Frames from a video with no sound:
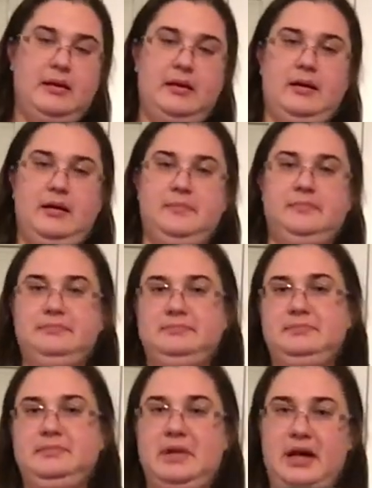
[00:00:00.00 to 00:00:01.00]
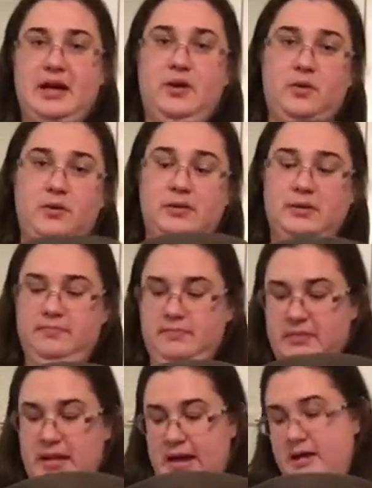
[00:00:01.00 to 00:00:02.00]
I hold
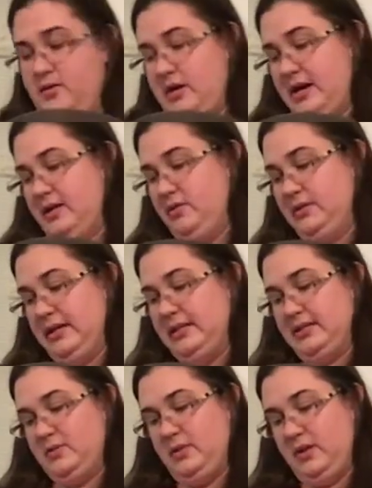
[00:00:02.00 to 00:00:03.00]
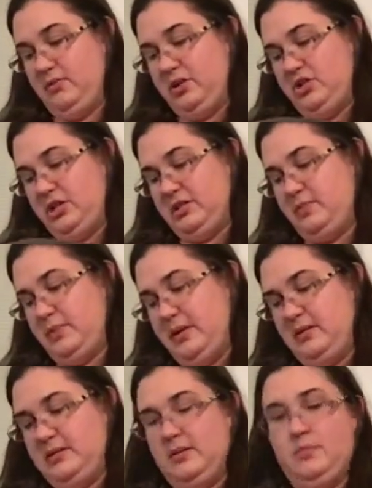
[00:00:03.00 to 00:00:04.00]
like this when I readjust,
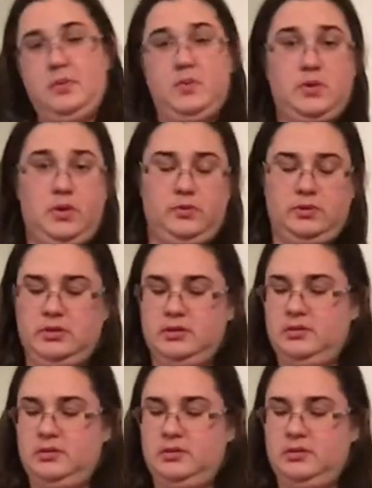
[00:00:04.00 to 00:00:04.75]
but some people don't.